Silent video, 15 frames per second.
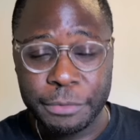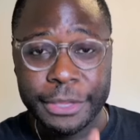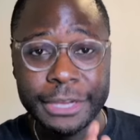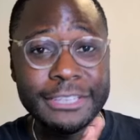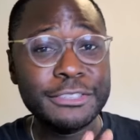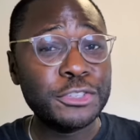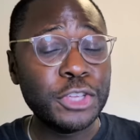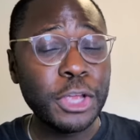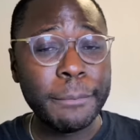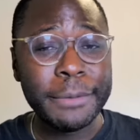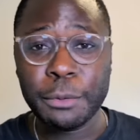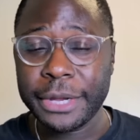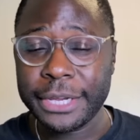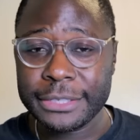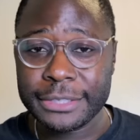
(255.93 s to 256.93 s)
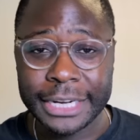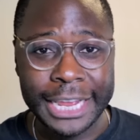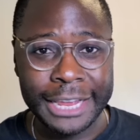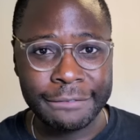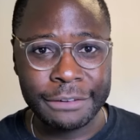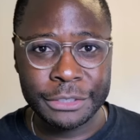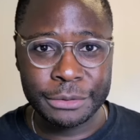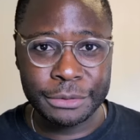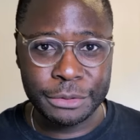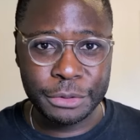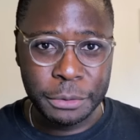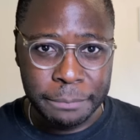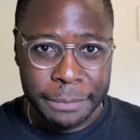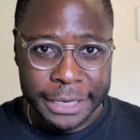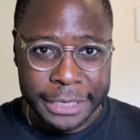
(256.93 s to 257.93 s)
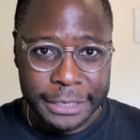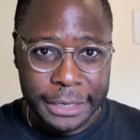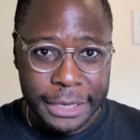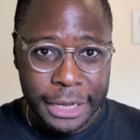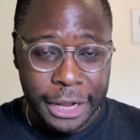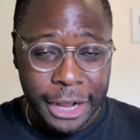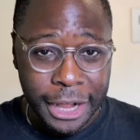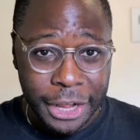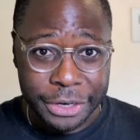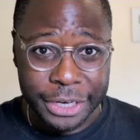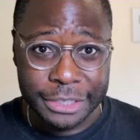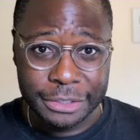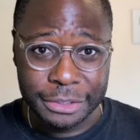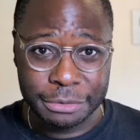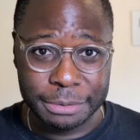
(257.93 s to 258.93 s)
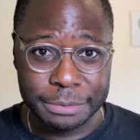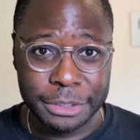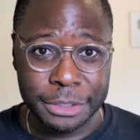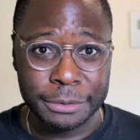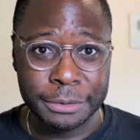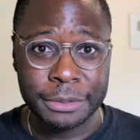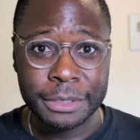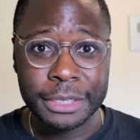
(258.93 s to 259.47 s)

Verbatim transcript: There's so many ways and avenues to make 100x in crypto.